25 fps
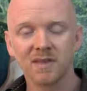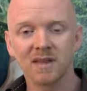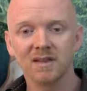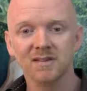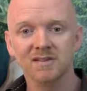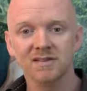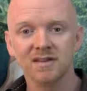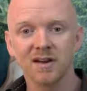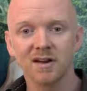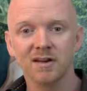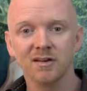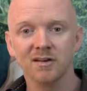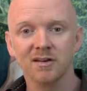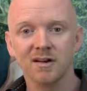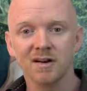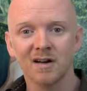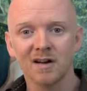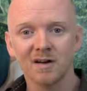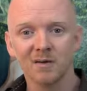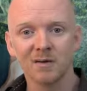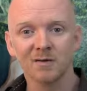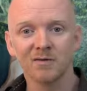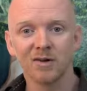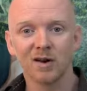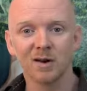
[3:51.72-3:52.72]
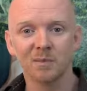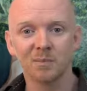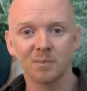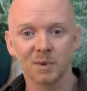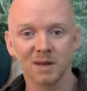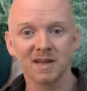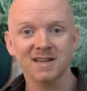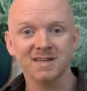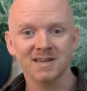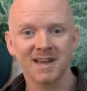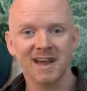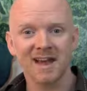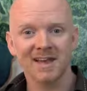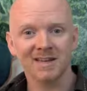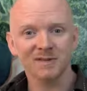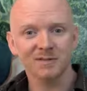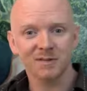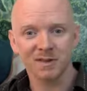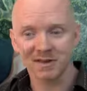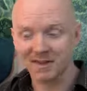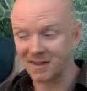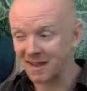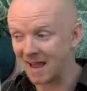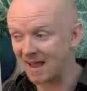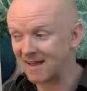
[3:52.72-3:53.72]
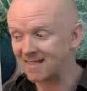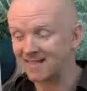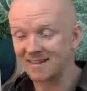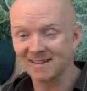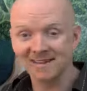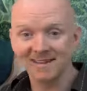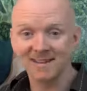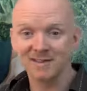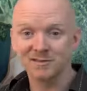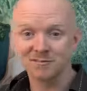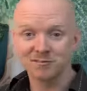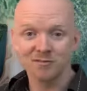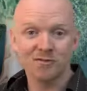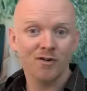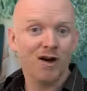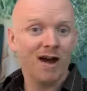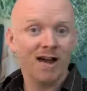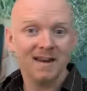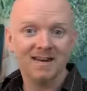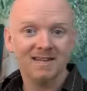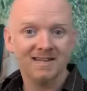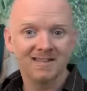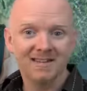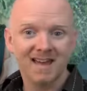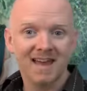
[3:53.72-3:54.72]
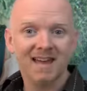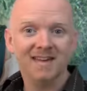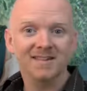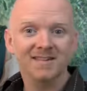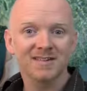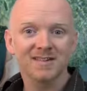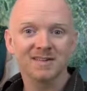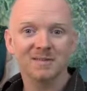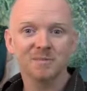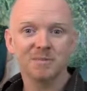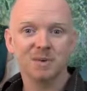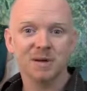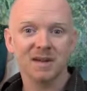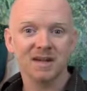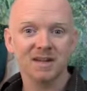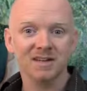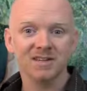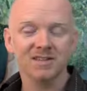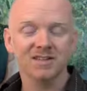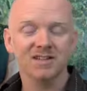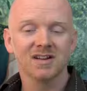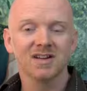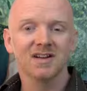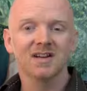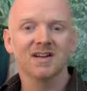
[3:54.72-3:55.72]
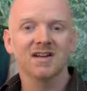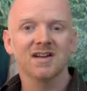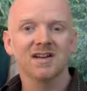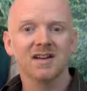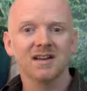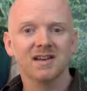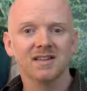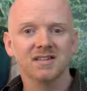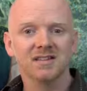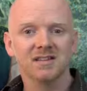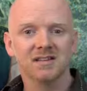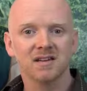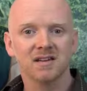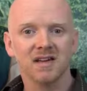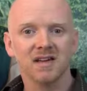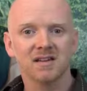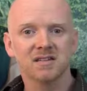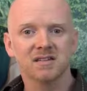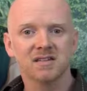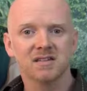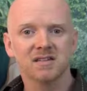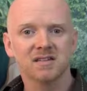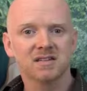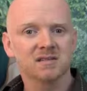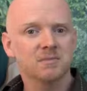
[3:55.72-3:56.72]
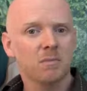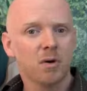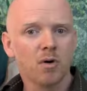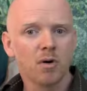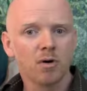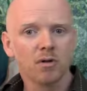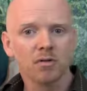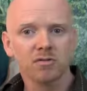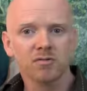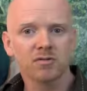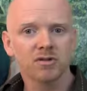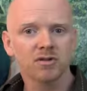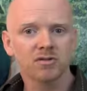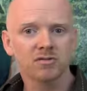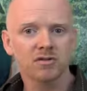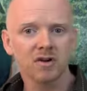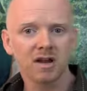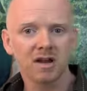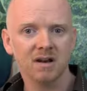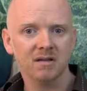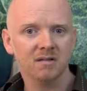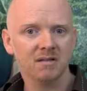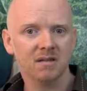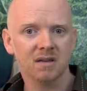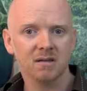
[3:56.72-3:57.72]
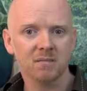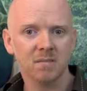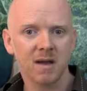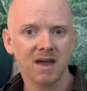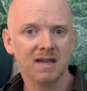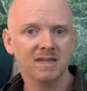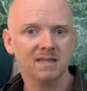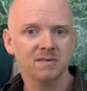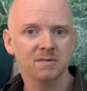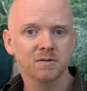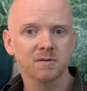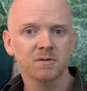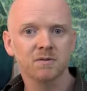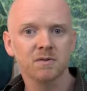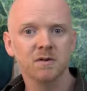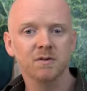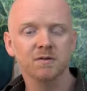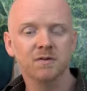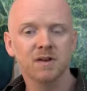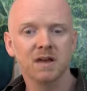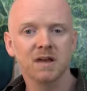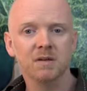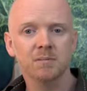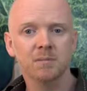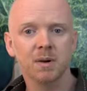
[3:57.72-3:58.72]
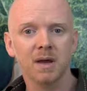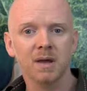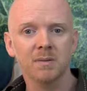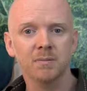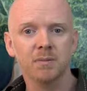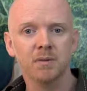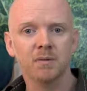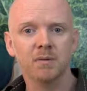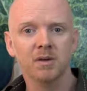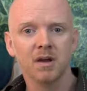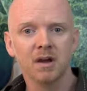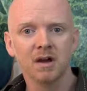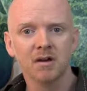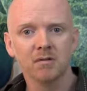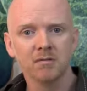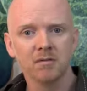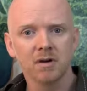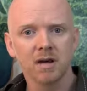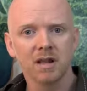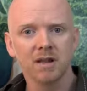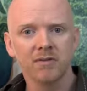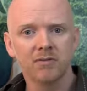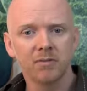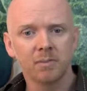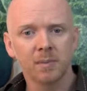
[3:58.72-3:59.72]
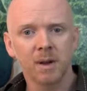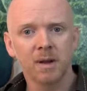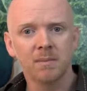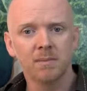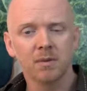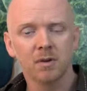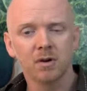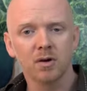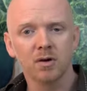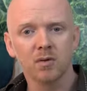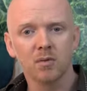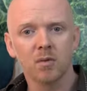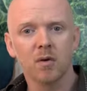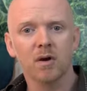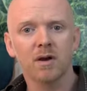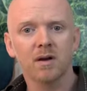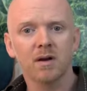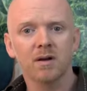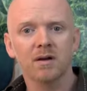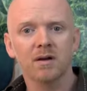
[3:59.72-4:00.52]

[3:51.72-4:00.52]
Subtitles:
So we've got a beach house with a gate that leads right down to the beach. It's a small retreat, I think maximum of 15 people, really for people who want